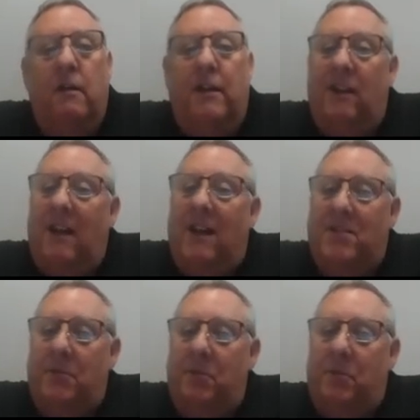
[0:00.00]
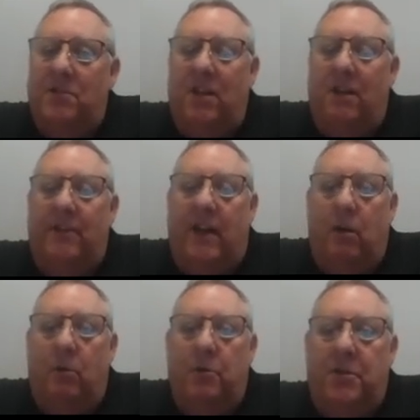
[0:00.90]
they last up to about 70
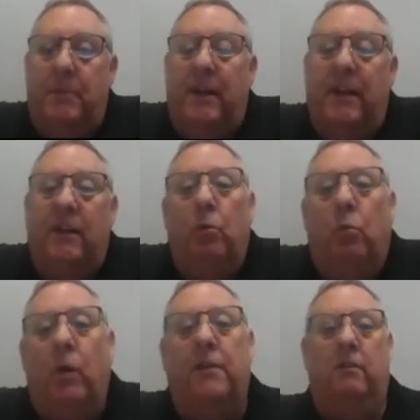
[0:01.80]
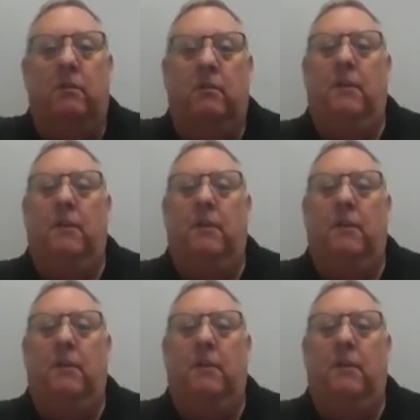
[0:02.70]
hours, depending on the weather.